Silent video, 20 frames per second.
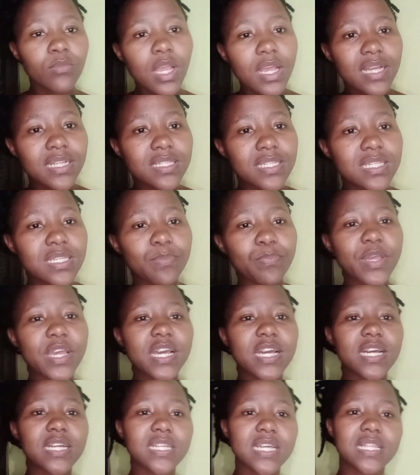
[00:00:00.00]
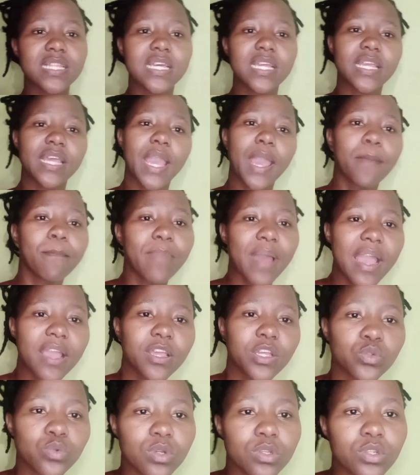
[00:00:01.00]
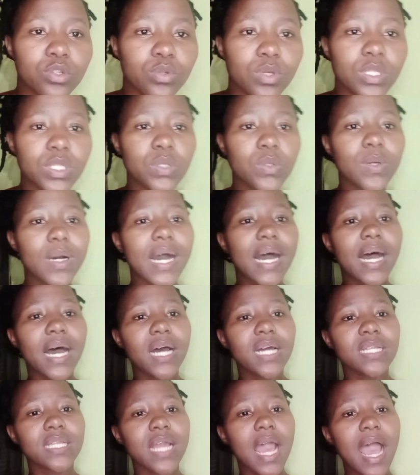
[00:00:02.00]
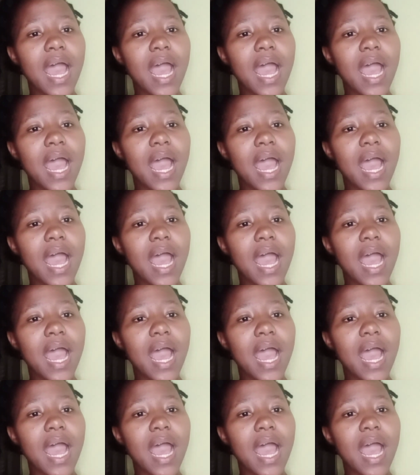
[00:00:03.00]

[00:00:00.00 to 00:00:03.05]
it disappeared and then came back in 2021.